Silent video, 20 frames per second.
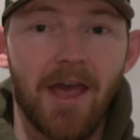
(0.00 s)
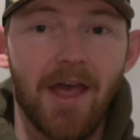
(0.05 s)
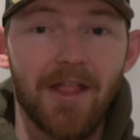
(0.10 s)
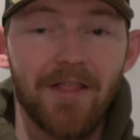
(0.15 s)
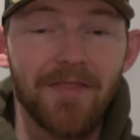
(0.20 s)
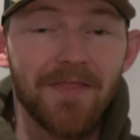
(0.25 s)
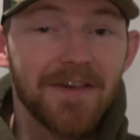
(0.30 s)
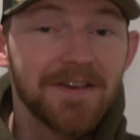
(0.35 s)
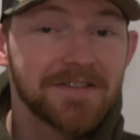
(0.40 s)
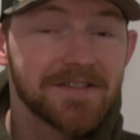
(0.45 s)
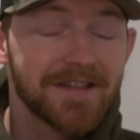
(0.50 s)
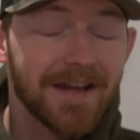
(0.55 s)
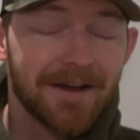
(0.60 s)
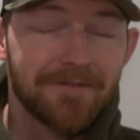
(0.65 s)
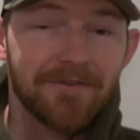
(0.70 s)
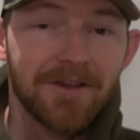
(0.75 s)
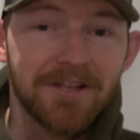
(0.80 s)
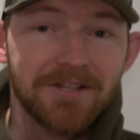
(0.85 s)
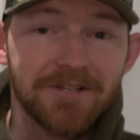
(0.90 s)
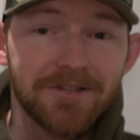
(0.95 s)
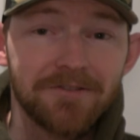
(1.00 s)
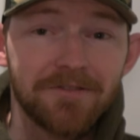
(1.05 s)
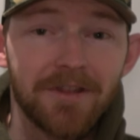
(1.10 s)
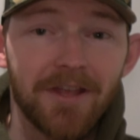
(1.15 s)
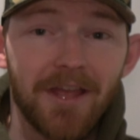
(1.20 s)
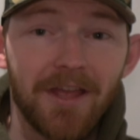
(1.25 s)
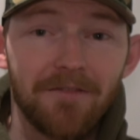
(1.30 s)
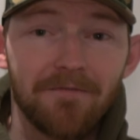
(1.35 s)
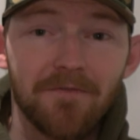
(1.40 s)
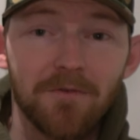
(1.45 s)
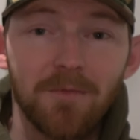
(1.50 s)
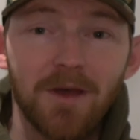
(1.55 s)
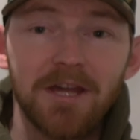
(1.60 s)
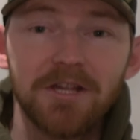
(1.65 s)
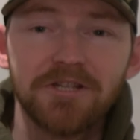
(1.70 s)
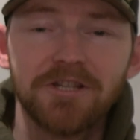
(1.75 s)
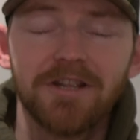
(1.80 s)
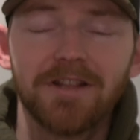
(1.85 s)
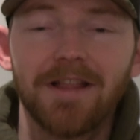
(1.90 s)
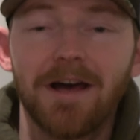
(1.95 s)
And this downrange
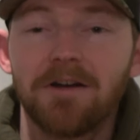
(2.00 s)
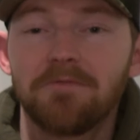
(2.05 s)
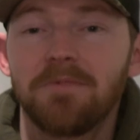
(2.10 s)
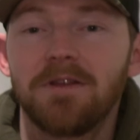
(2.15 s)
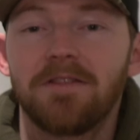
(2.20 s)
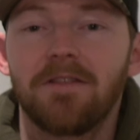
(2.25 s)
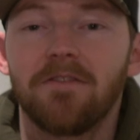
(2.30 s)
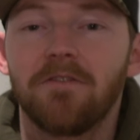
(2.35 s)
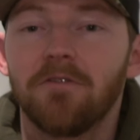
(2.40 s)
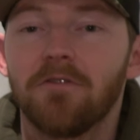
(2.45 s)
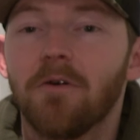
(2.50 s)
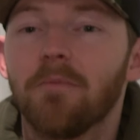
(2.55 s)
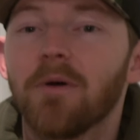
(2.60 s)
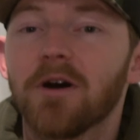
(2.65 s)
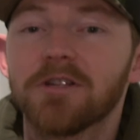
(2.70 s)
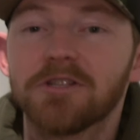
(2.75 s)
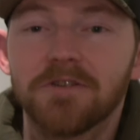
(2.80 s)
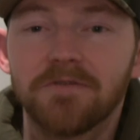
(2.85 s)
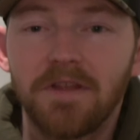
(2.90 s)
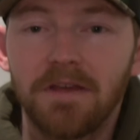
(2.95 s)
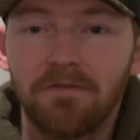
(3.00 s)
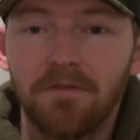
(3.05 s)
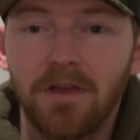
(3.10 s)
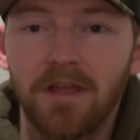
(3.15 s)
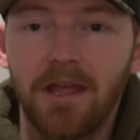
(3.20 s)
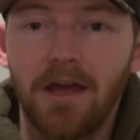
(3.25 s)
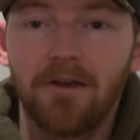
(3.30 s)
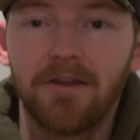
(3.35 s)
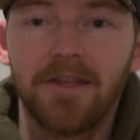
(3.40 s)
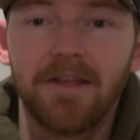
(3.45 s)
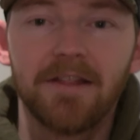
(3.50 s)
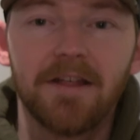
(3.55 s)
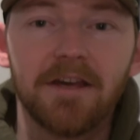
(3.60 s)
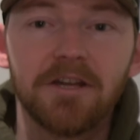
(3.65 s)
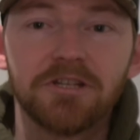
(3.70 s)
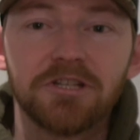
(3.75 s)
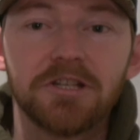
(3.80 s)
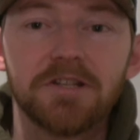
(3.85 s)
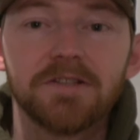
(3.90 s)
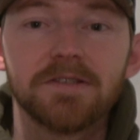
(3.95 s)
information allowed me to do a bunch of different
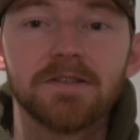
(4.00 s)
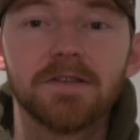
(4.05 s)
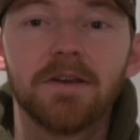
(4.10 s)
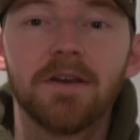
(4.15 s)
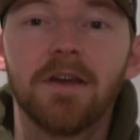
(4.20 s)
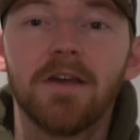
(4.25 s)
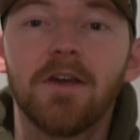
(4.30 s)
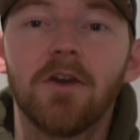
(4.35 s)
calculations,